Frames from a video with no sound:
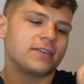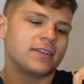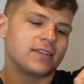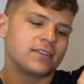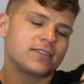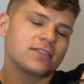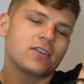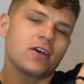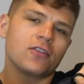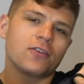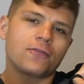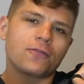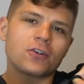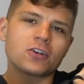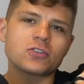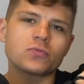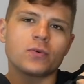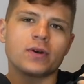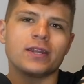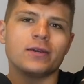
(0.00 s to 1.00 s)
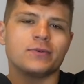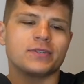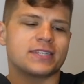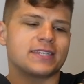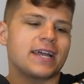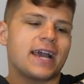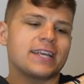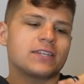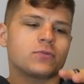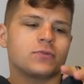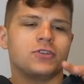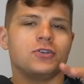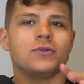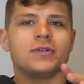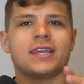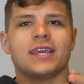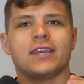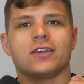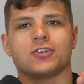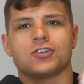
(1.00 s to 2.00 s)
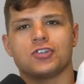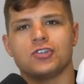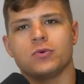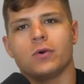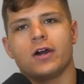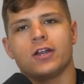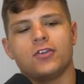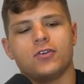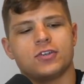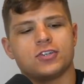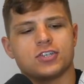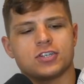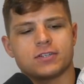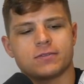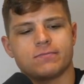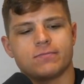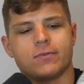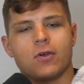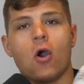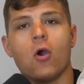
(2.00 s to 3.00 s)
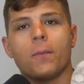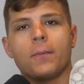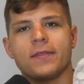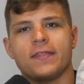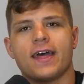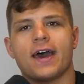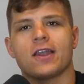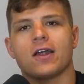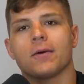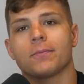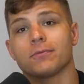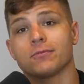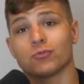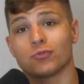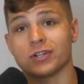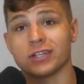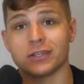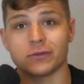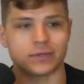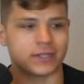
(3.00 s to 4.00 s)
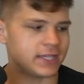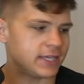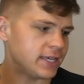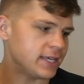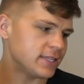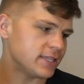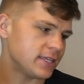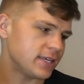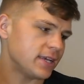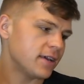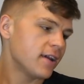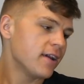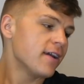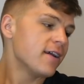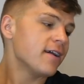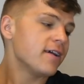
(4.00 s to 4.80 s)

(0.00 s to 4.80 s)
because on the first one it was nice when you would get your shoe on, you could just open that up really easy.